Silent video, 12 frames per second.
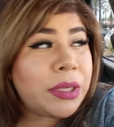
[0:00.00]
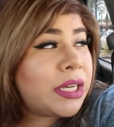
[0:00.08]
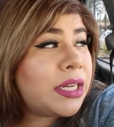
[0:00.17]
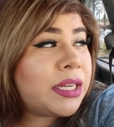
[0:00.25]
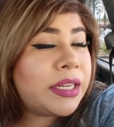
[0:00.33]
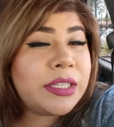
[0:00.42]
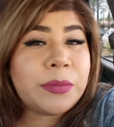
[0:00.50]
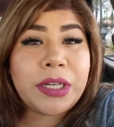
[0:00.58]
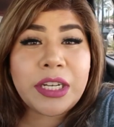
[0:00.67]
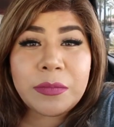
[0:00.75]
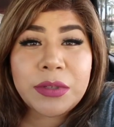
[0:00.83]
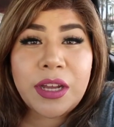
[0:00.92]
because when
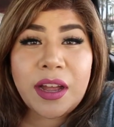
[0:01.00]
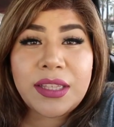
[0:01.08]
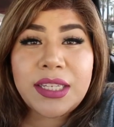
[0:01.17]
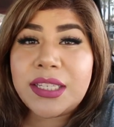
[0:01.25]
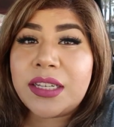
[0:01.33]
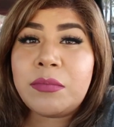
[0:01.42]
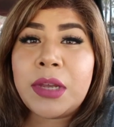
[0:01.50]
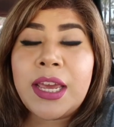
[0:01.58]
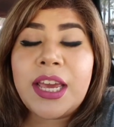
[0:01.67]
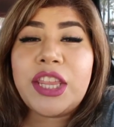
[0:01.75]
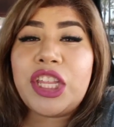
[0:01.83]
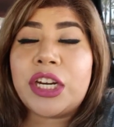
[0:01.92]
it comes to autism,
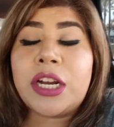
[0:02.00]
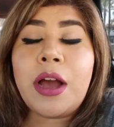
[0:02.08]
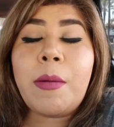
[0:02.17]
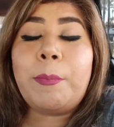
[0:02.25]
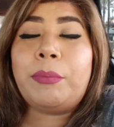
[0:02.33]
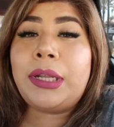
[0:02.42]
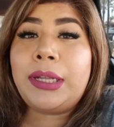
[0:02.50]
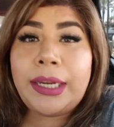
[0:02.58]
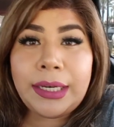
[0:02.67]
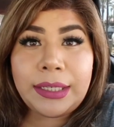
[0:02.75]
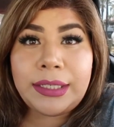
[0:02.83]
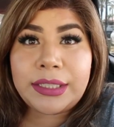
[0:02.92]
they're
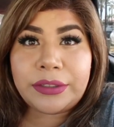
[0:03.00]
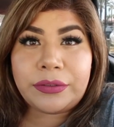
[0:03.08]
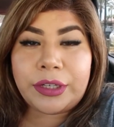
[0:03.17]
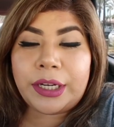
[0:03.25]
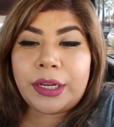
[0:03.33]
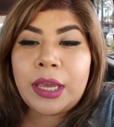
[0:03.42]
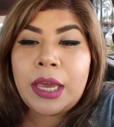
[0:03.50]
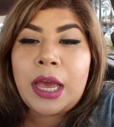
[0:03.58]
completely different.